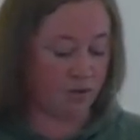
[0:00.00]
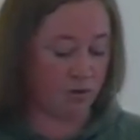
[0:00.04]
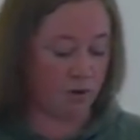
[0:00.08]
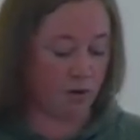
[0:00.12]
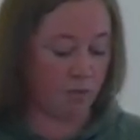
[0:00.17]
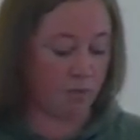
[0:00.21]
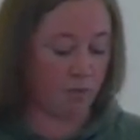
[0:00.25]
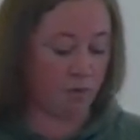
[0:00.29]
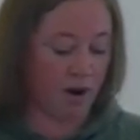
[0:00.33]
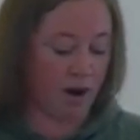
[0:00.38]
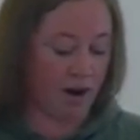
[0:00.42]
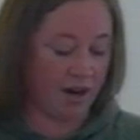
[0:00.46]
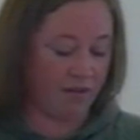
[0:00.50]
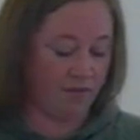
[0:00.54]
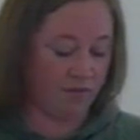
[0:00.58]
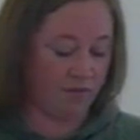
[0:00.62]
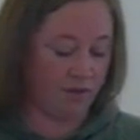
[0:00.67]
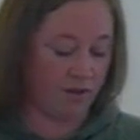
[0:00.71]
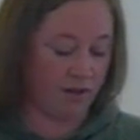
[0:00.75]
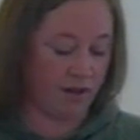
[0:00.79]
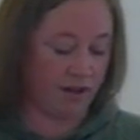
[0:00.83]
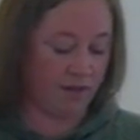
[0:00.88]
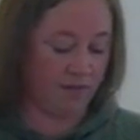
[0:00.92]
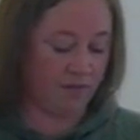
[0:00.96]
or
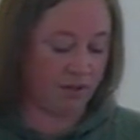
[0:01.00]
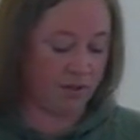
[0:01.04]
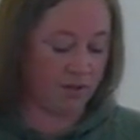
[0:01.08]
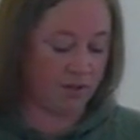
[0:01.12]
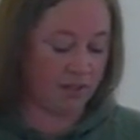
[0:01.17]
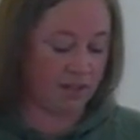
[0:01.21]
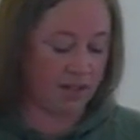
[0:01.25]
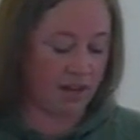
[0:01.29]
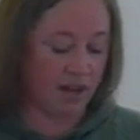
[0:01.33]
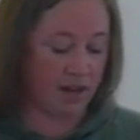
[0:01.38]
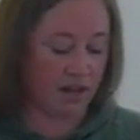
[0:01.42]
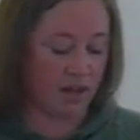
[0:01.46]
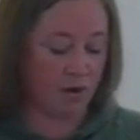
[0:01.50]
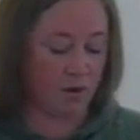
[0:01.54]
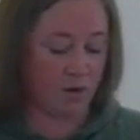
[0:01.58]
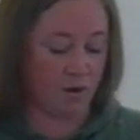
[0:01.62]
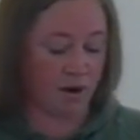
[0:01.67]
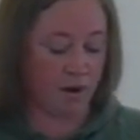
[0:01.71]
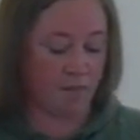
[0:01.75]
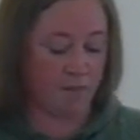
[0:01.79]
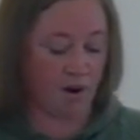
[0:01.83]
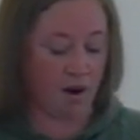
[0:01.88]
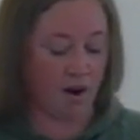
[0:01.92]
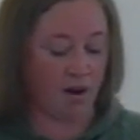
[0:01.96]
prideful if you say you are
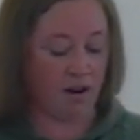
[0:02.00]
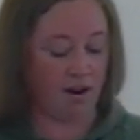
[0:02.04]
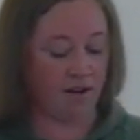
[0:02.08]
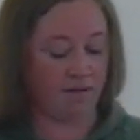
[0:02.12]
a part